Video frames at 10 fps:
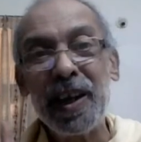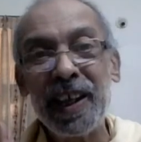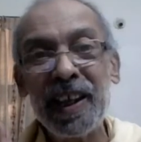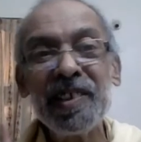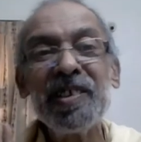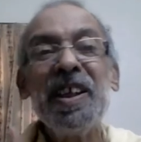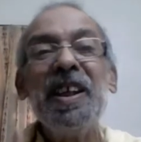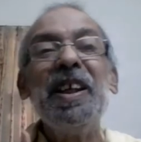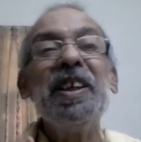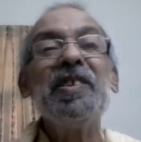as
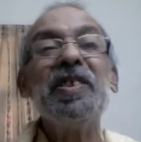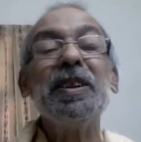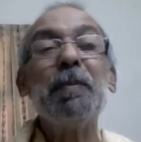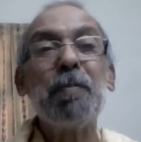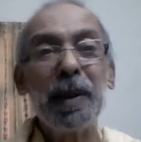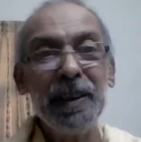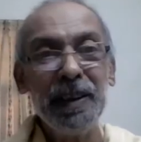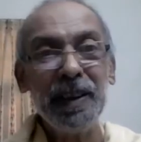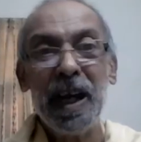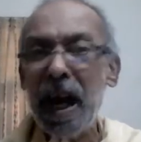a Sthita
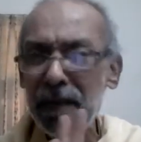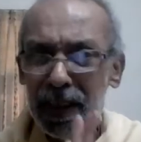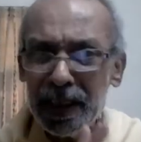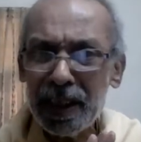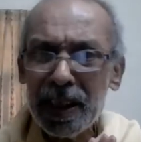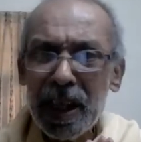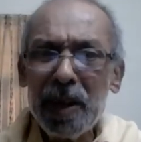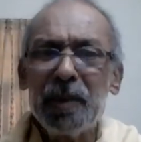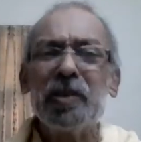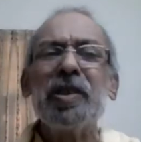Having
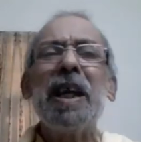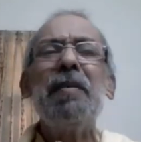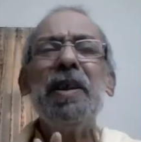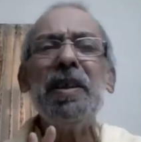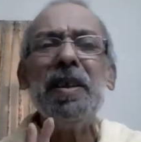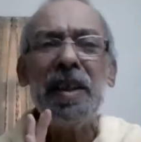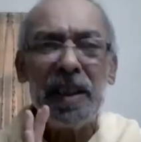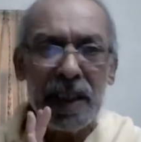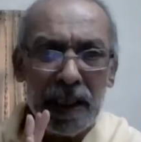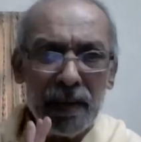renounced, having
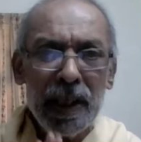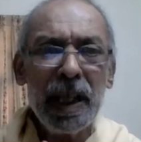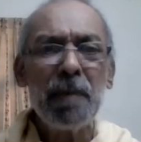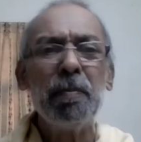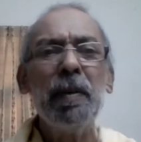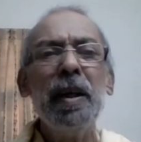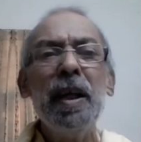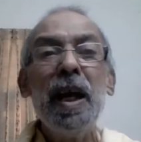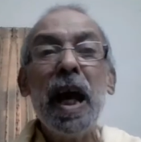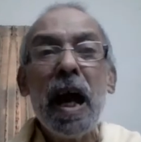given up,
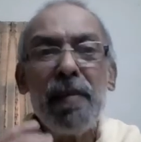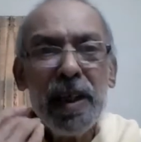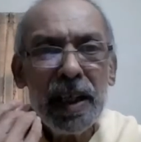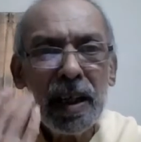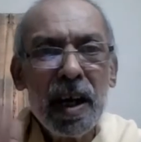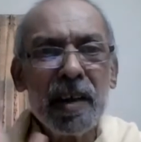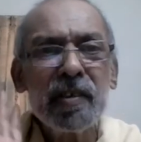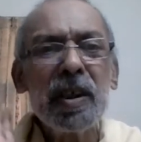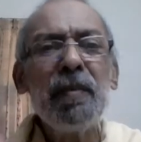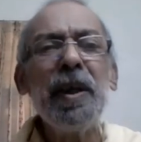having
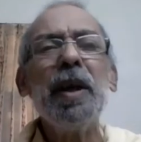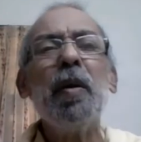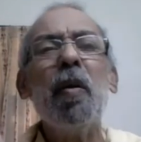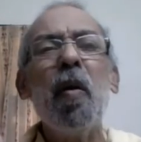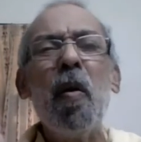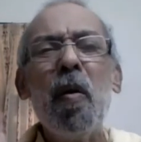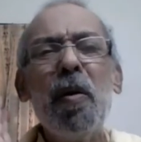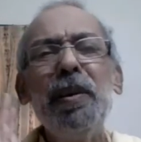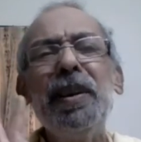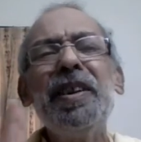cast away
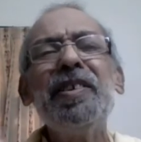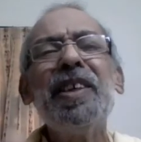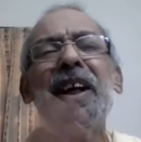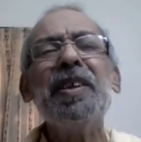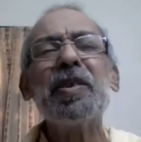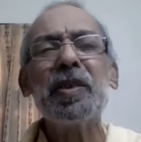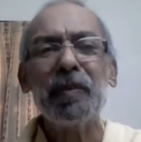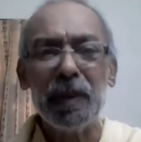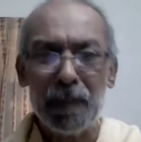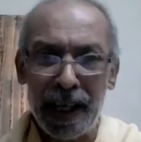all the desires of
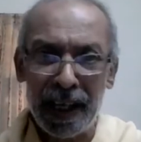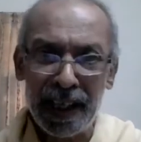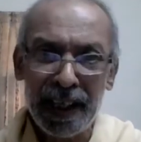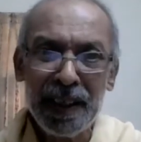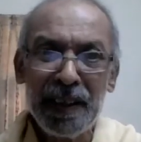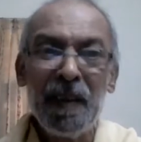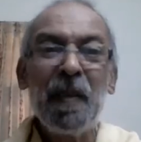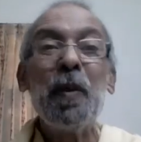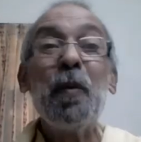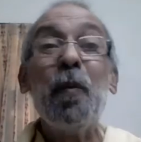the mind,
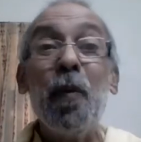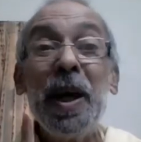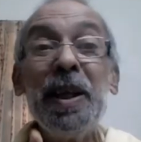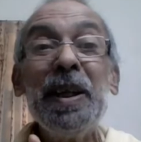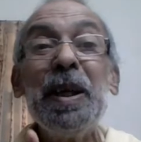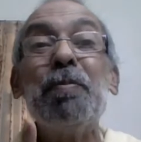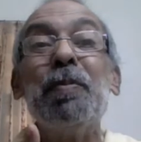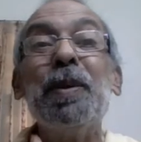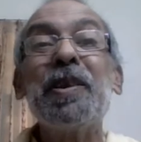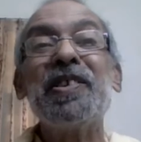when a
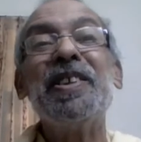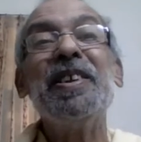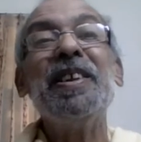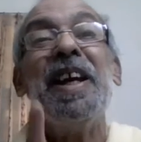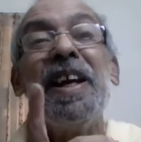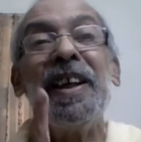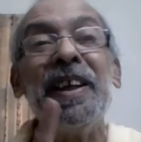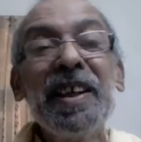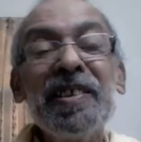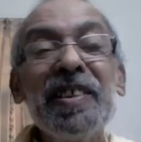person
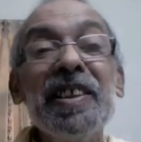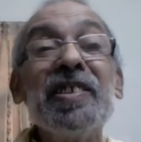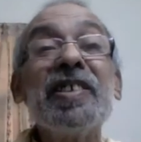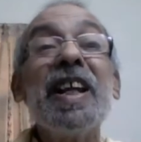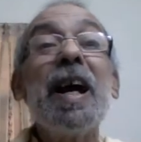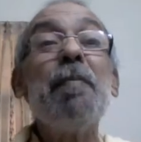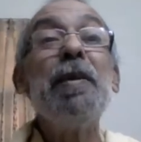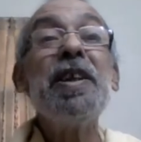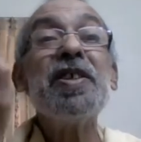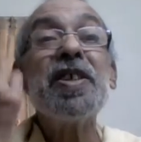gets
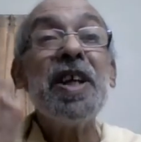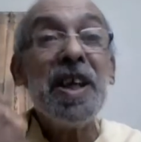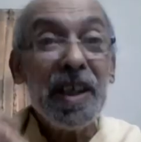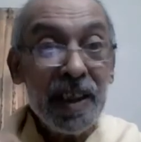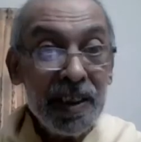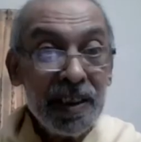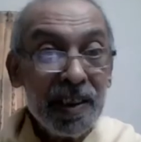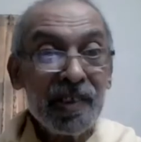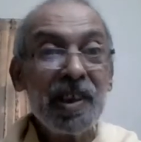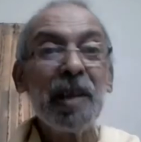established in the
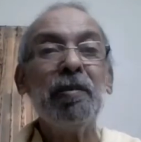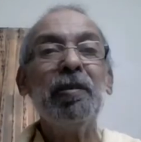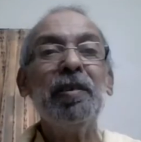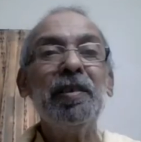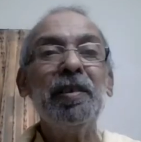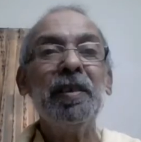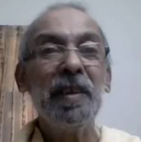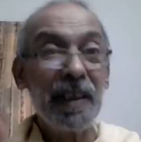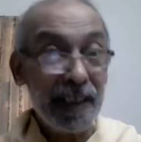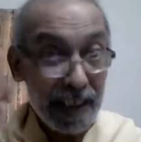self,
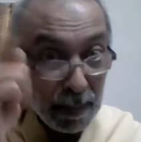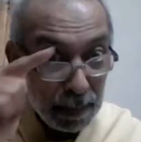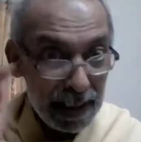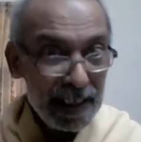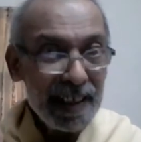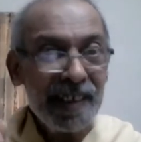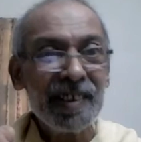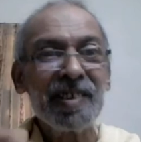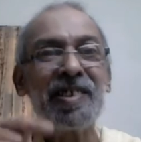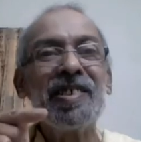capital
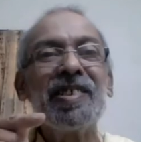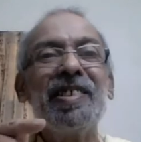S,